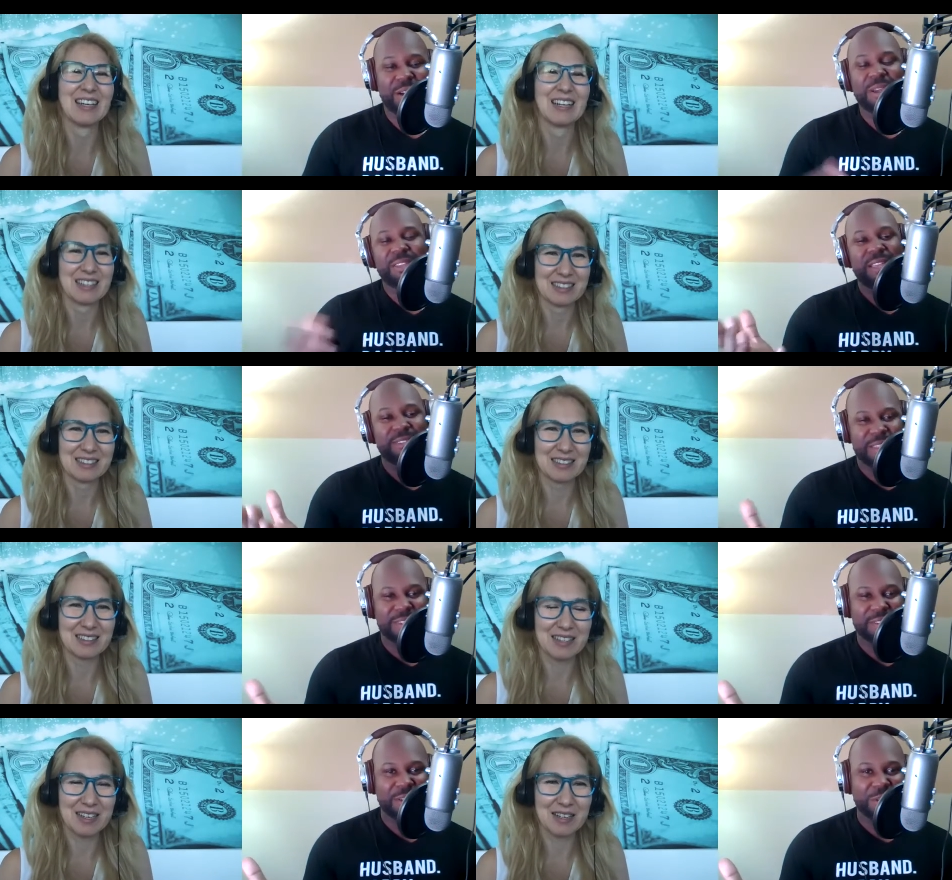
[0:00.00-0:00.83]
Speaker 1: All right, that's
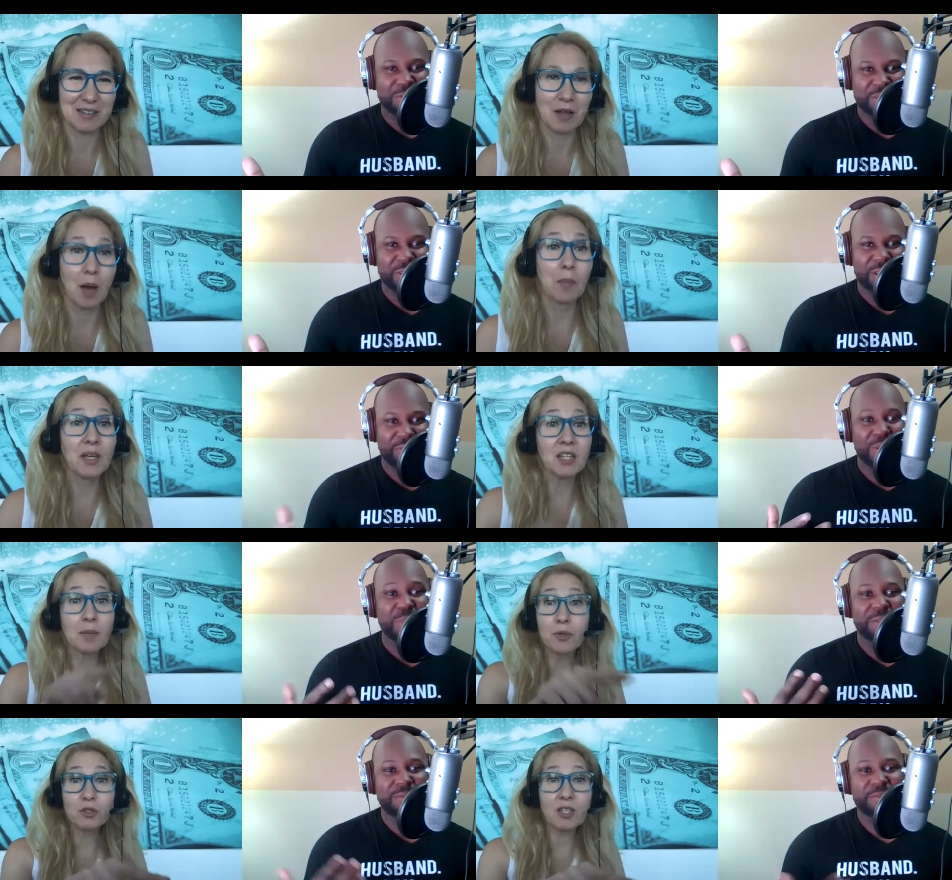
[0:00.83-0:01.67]
that's yeah. close enough. But the
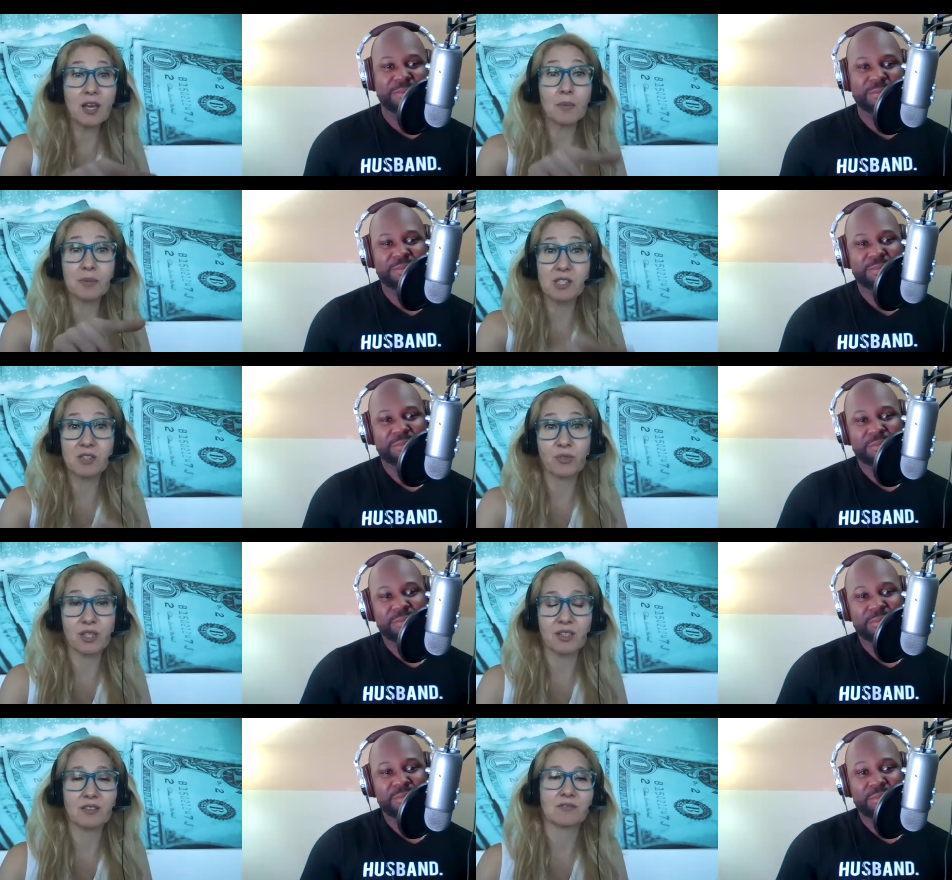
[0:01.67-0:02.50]
Speaker 2: boot camp is
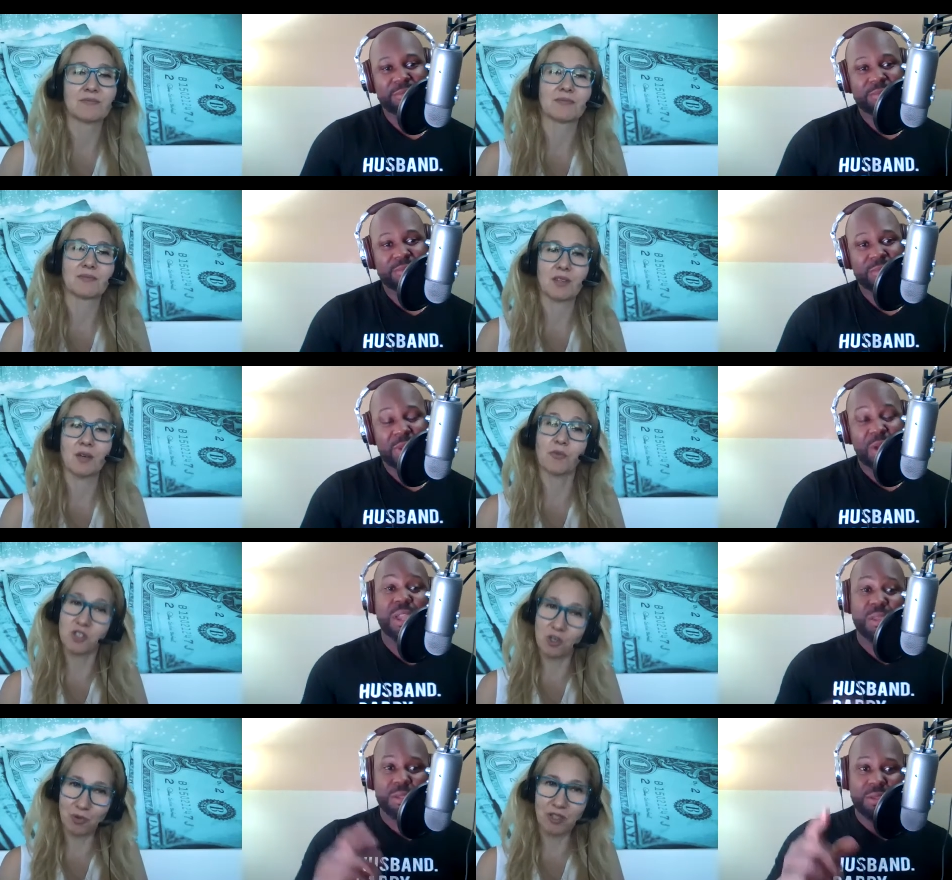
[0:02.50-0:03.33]
free, which
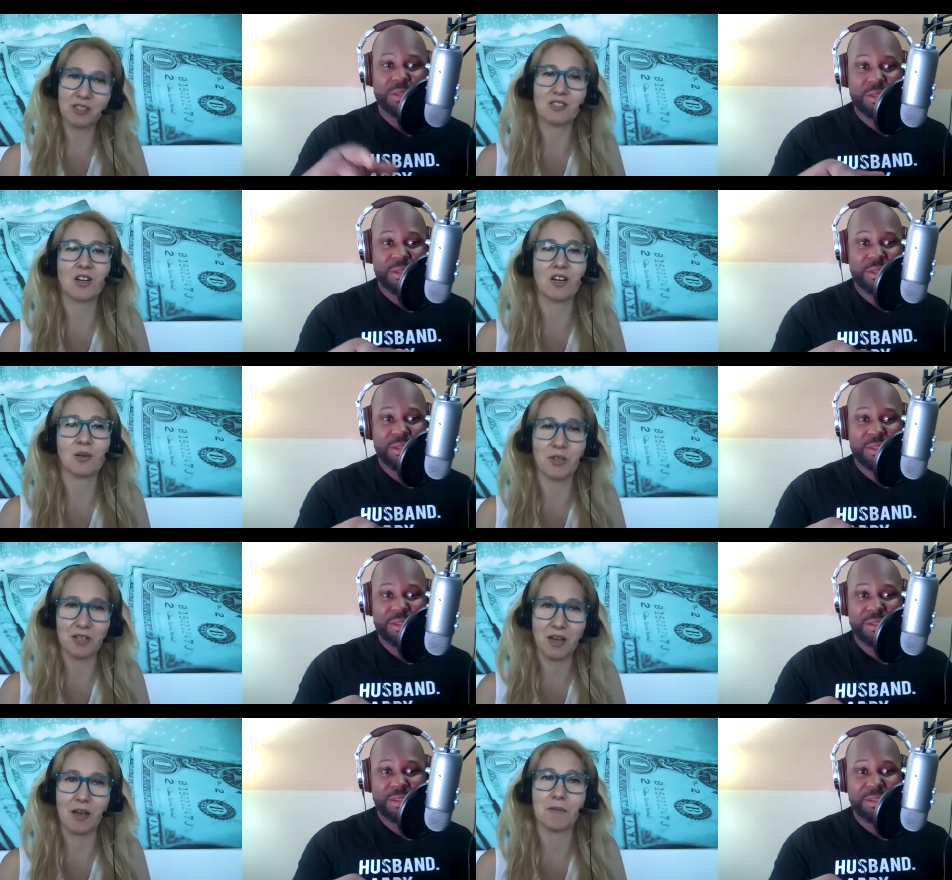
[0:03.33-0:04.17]
okay. we're going to talk about,
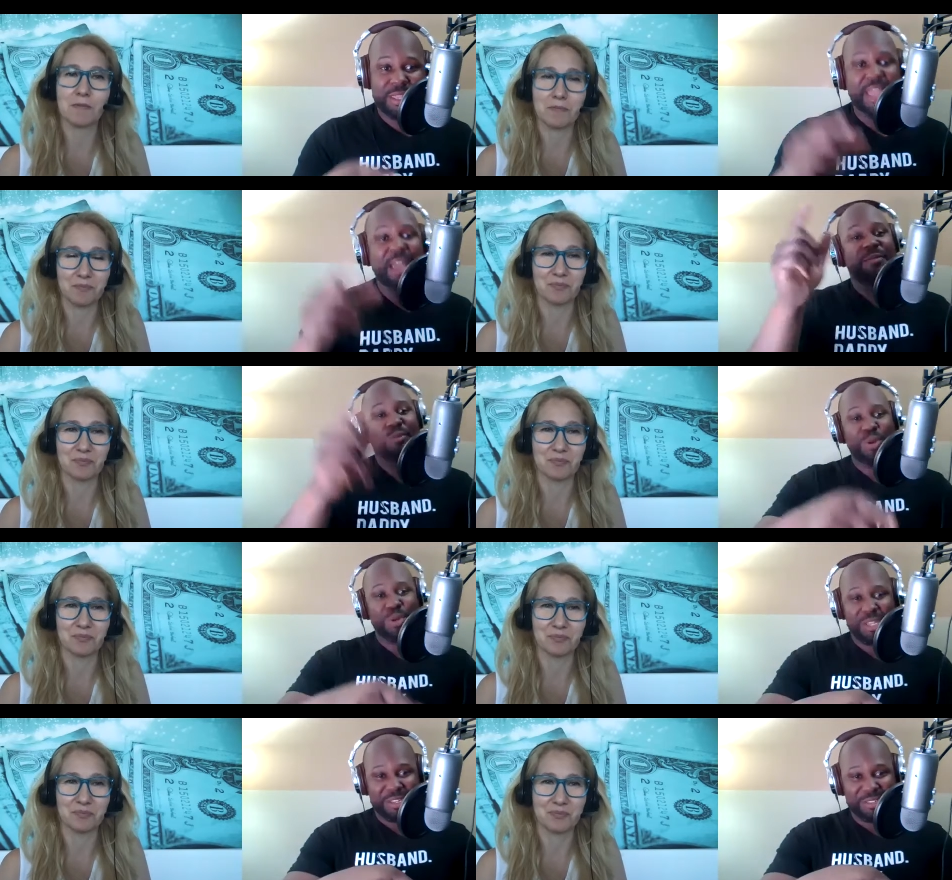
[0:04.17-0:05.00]
yeah.
Speaker 1: Yeah,
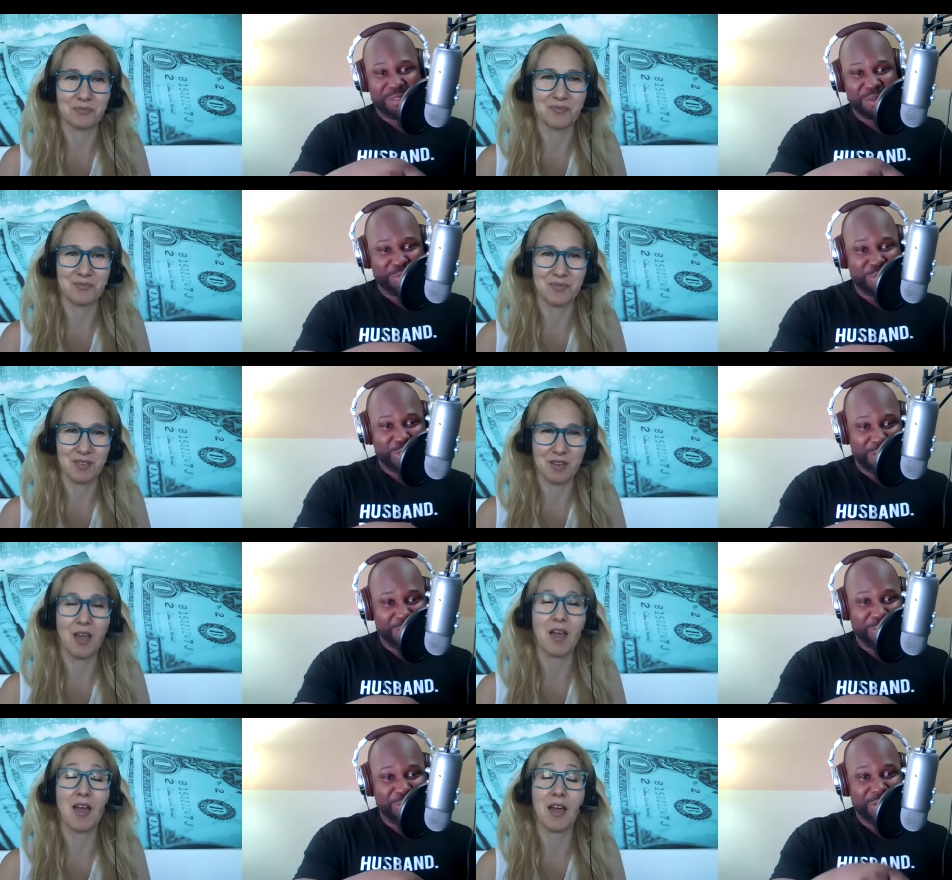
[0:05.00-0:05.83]
we'll get into the
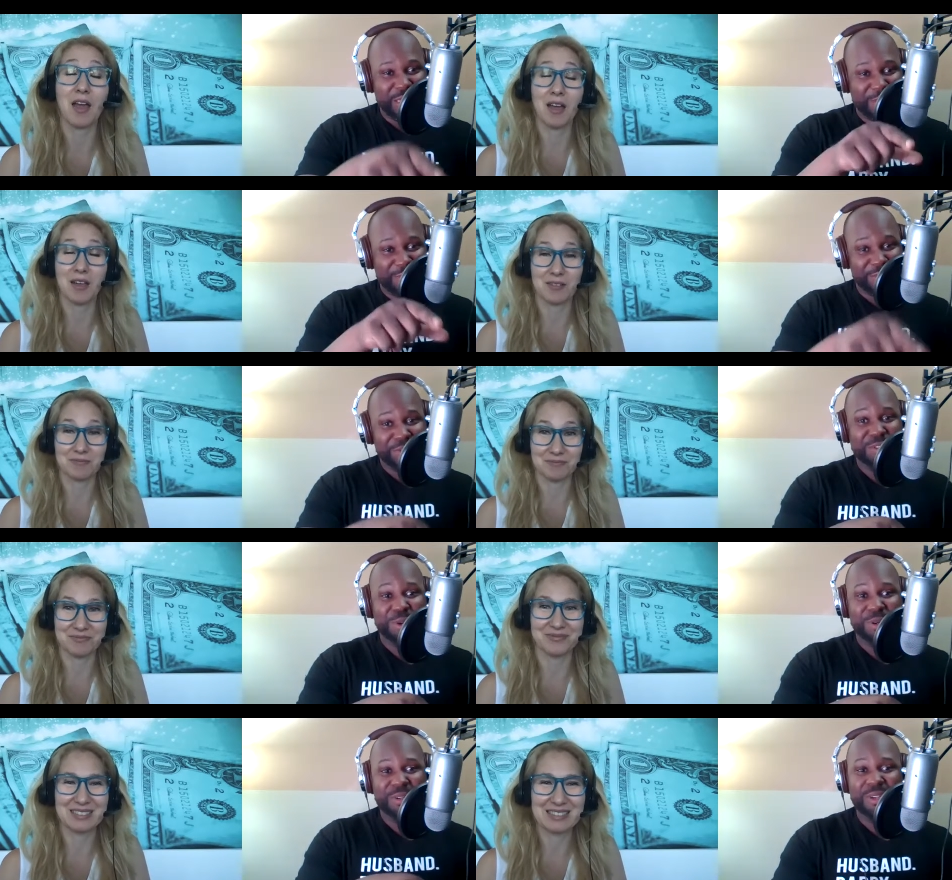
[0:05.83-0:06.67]
uh, boot camp for
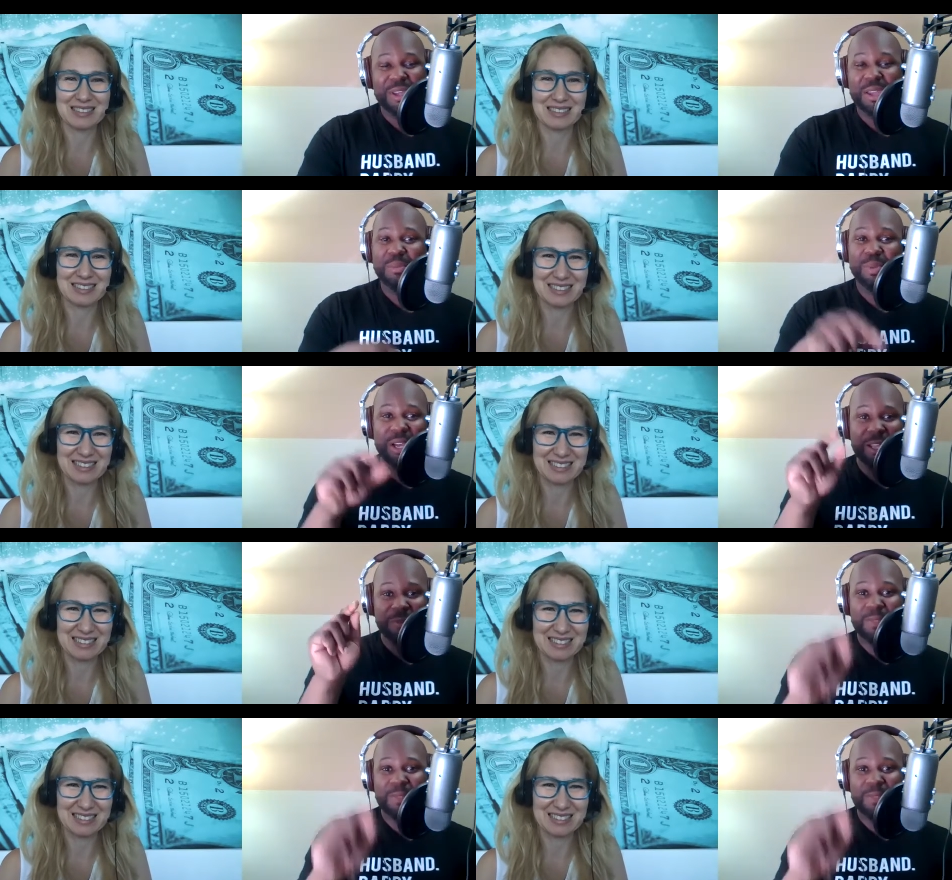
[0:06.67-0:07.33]
sure. But